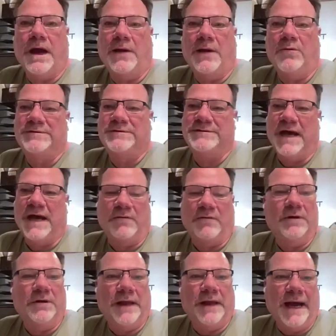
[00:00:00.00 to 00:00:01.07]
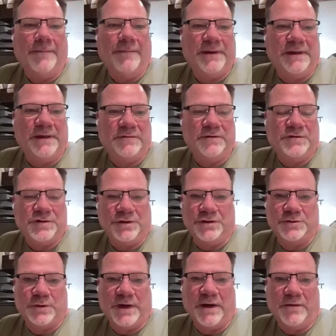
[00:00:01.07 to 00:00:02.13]
I was not real happy at the
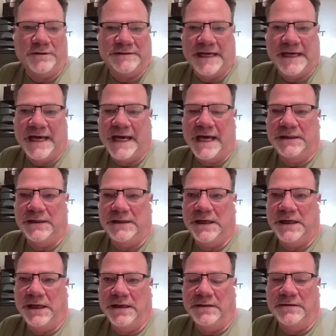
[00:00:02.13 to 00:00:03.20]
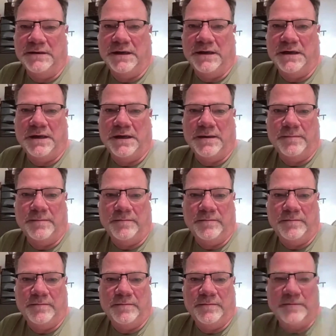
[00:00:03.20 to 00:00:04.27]
church where I was at, and
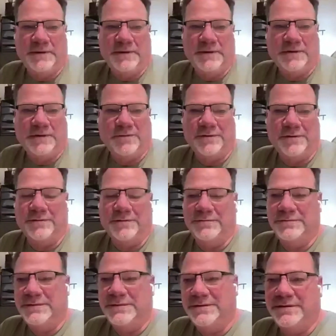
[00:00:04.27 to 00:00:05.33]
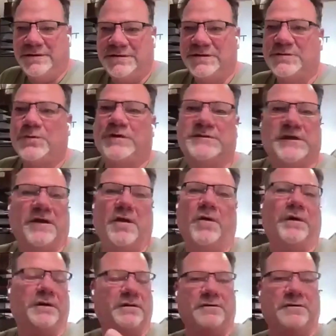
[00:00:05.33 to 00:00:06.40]
they weren't. It just wasn't
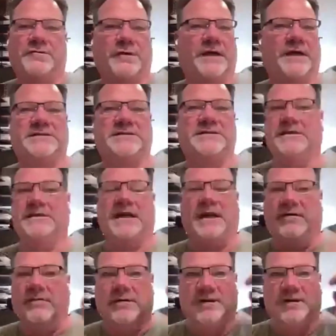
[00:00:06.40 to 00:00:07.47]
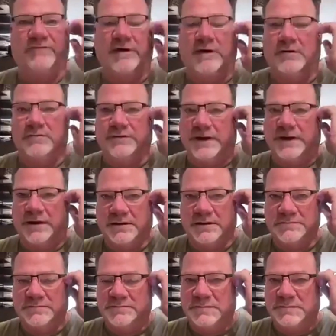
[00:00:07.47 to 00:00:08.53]
going in the direction that I really felt that
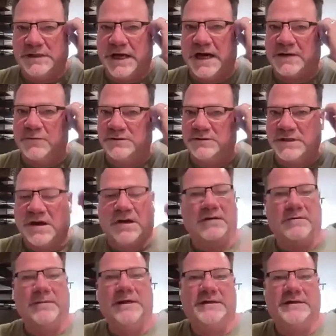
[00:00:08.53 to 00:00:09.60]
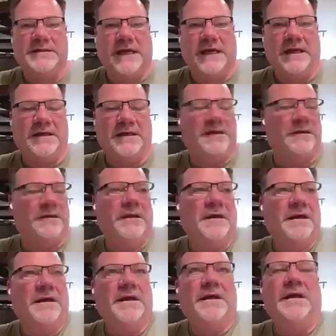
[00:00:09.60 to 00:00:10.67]
God was calling me to take it.
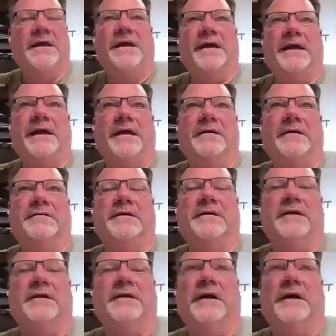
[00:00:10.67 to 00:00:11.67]
And